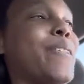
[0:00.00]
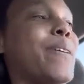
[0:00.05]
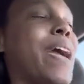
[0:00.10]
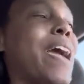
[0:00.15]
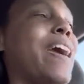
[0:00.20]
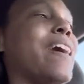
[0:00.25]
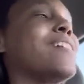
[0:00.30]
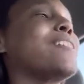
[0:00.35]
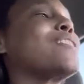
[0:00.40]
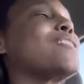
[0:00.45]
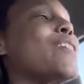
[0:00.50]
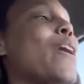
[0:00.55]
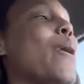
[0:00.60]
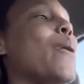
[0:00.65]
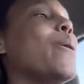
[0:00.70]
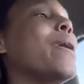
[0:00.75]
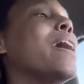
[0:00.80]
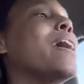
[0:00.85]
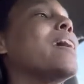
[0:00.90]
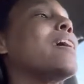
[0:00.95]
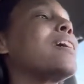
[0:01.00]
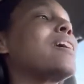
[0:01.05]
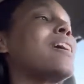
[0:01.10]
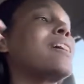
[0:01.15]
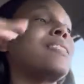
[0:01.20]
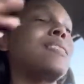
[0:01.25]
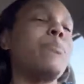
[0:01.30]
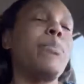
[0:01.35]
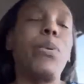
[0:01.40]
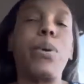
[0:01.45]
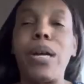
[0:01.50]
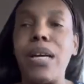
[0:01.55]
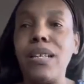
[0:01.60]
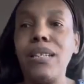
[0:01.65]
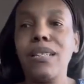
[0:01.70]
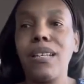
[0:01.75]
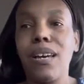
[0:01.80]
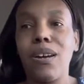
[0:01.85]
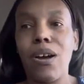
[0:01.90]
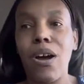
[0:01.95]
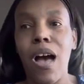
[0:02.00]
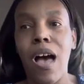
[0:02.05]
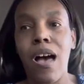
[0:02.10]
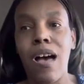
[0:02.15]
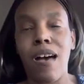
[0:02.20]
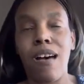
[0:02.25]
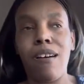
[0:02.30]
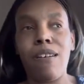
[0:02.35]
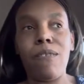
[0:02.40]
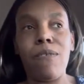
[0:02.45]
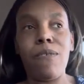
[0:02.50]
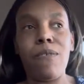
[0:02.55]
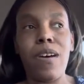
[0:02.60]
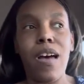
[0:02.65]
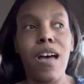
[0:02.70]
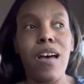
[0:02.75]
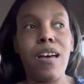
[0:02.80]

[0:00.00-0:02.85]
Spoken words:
okay, so case in point of